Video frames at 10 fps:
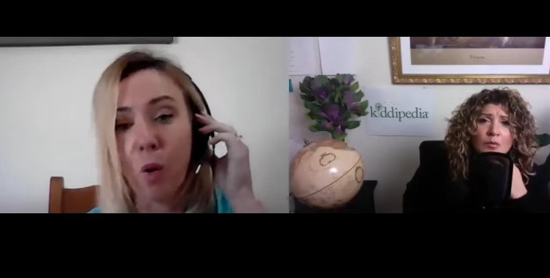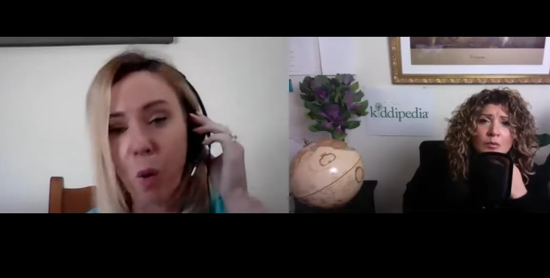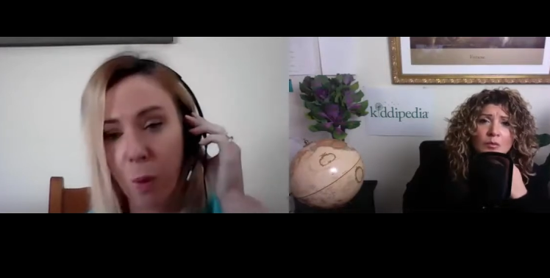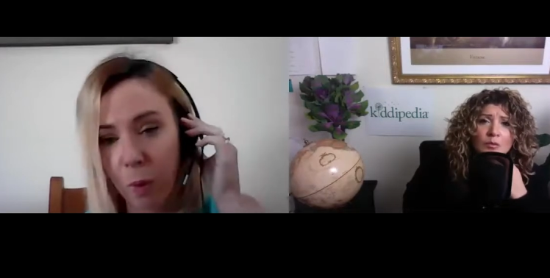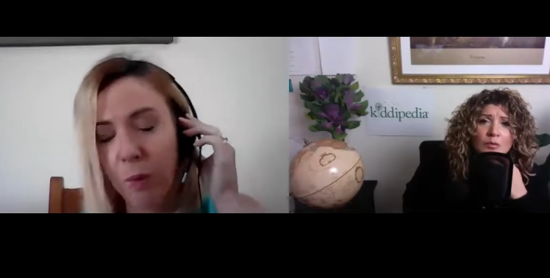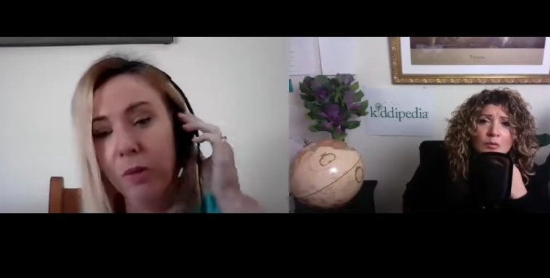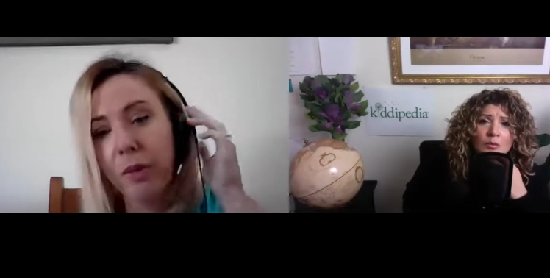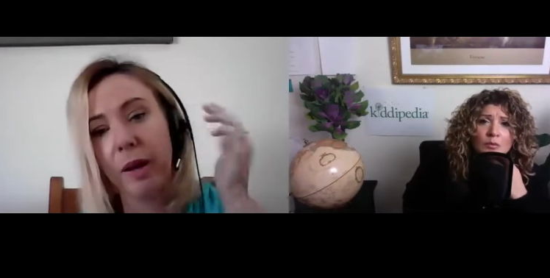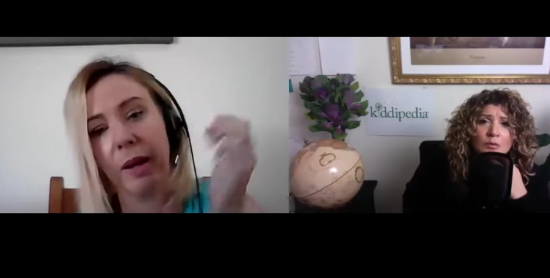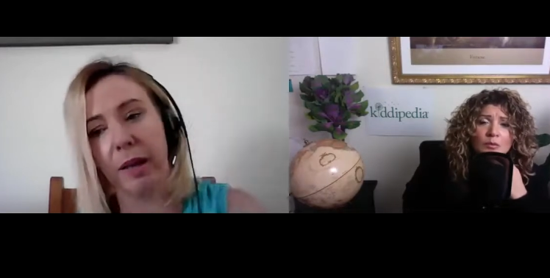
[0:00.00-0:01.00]
Speaker 1: or
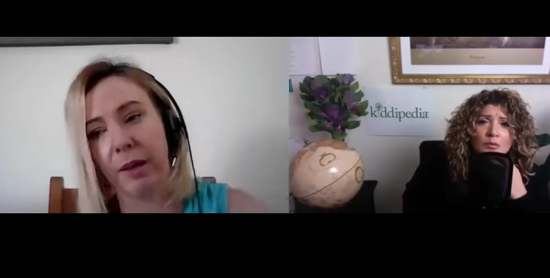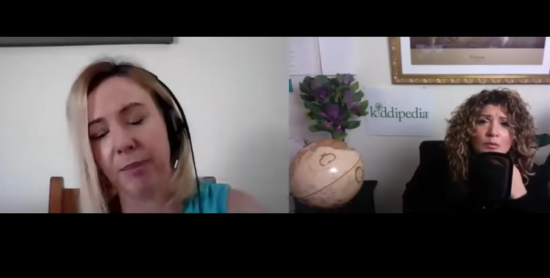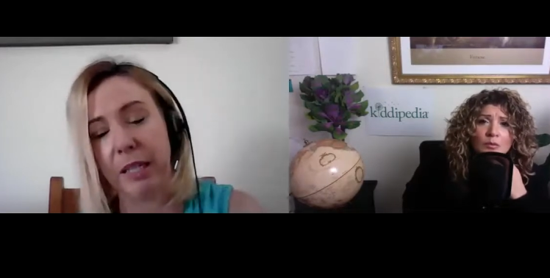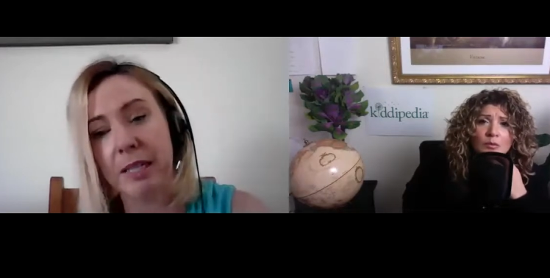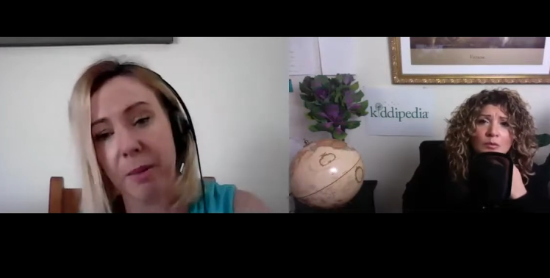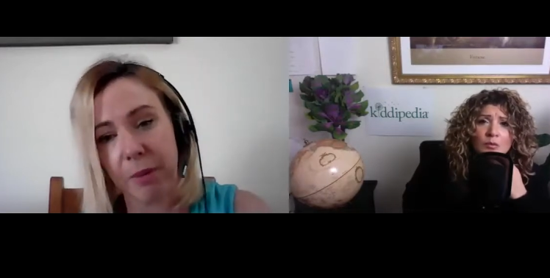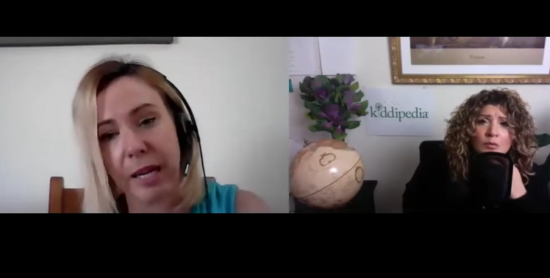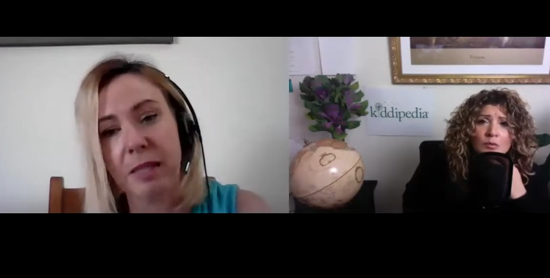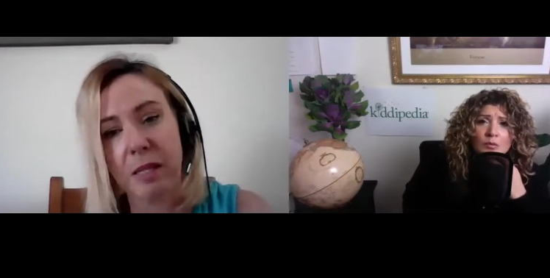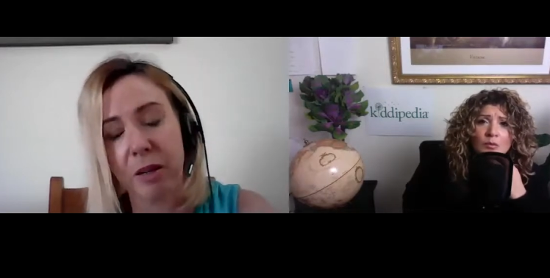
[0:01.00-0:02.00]
um, in some
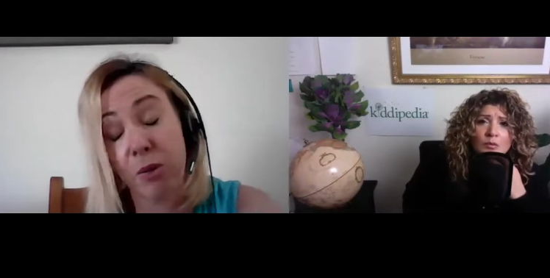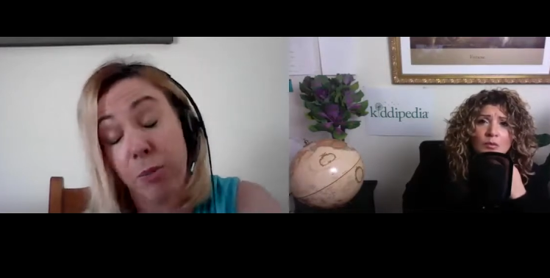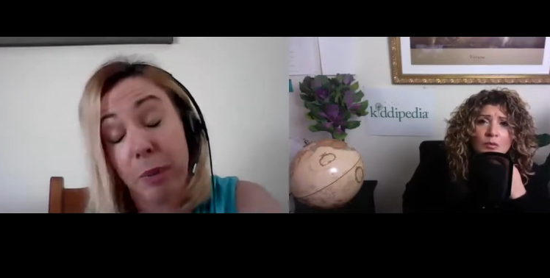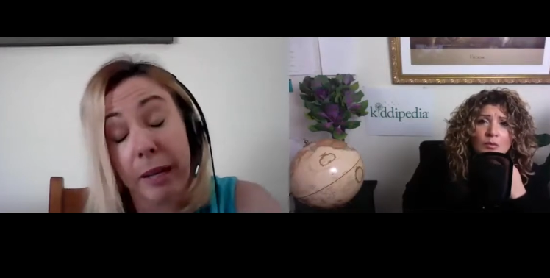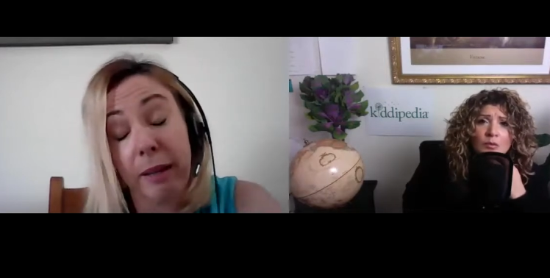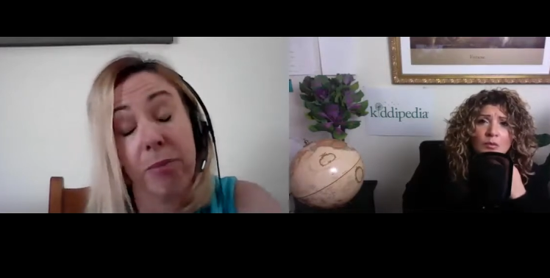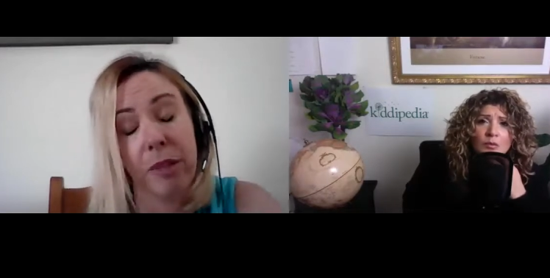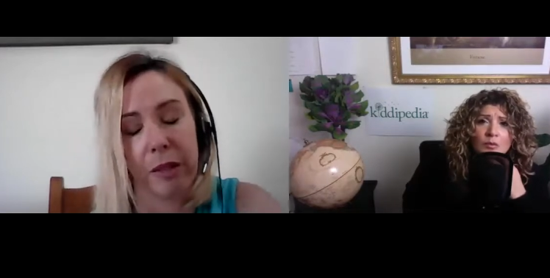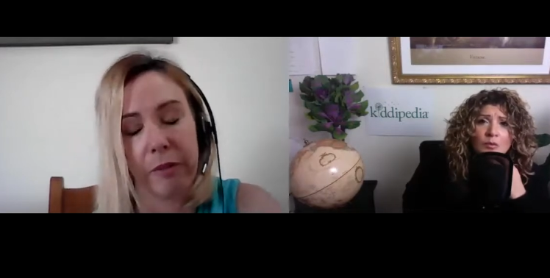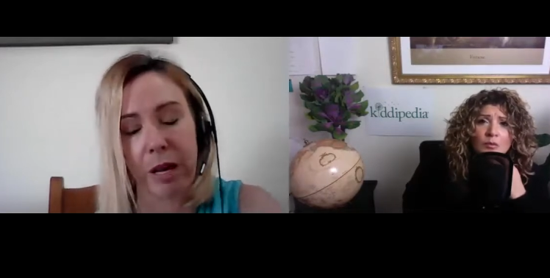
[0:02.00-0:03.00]
cases it could be
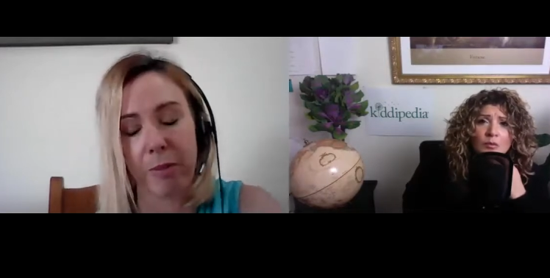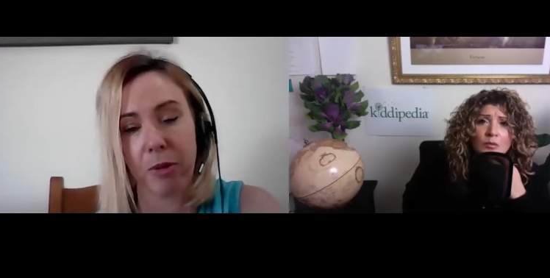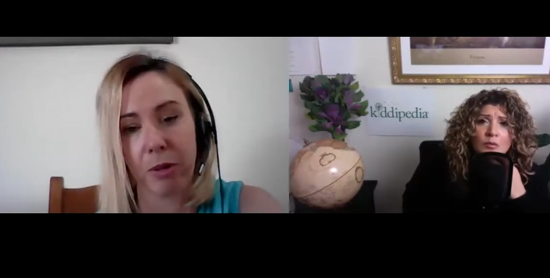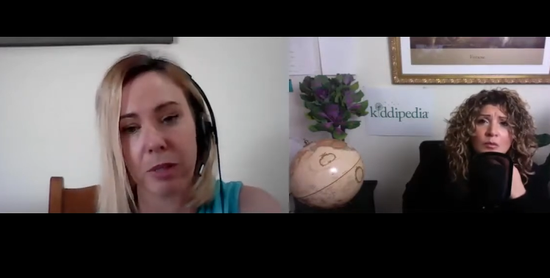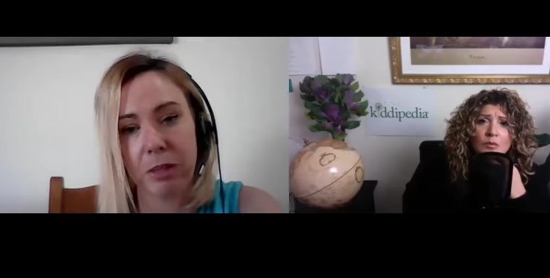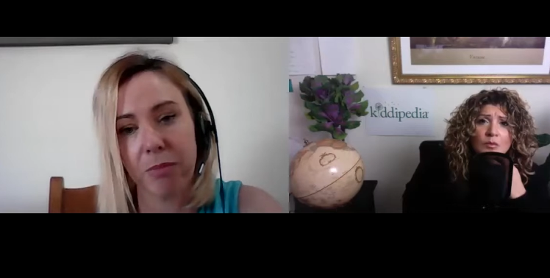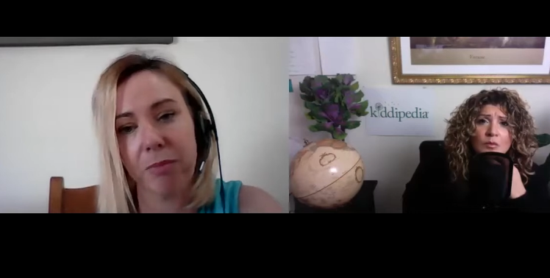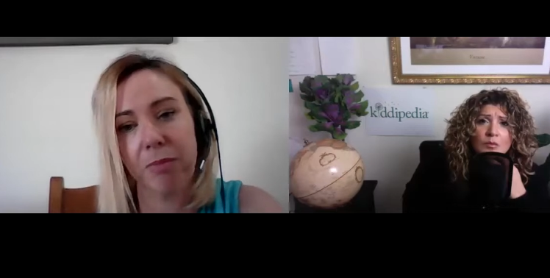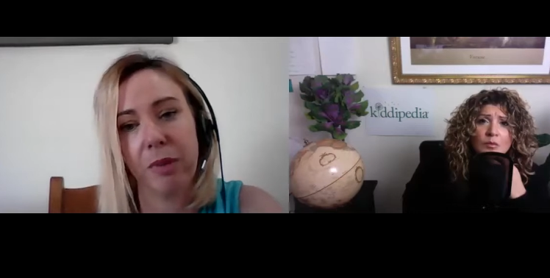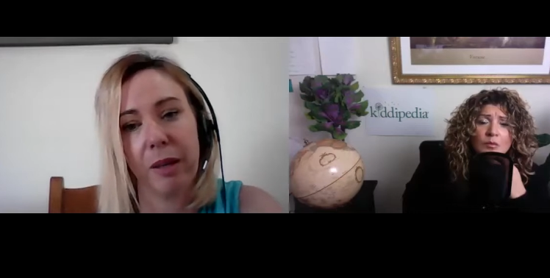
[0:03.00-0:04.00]
that they've come across
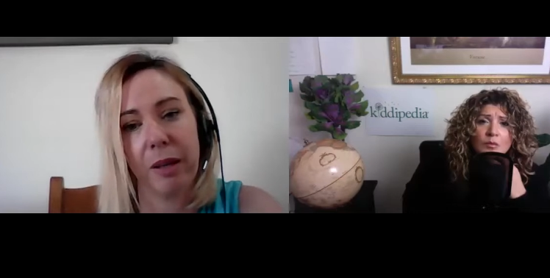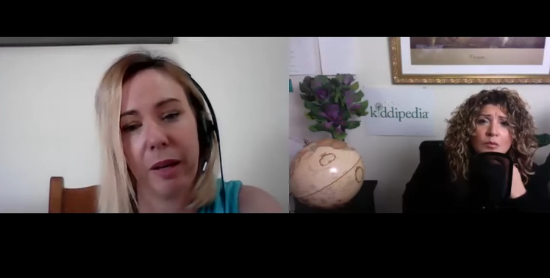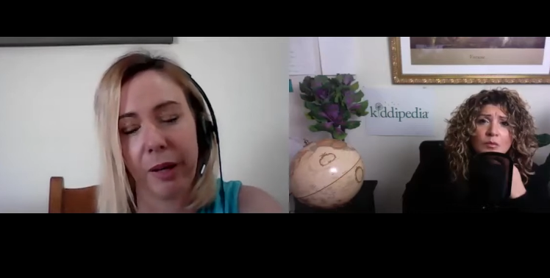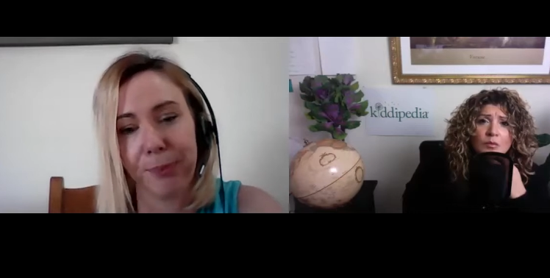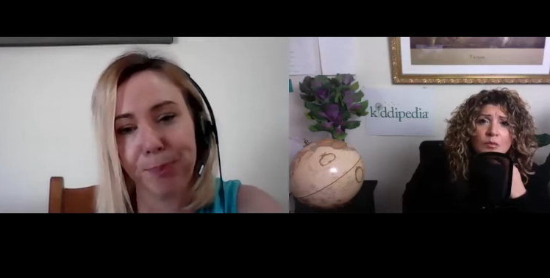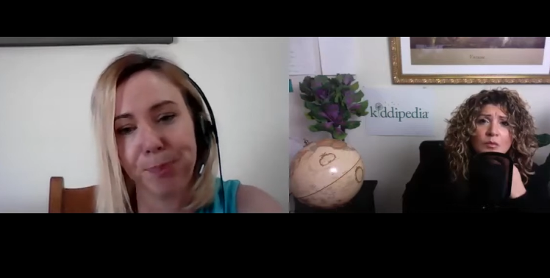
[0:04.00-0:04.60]
um,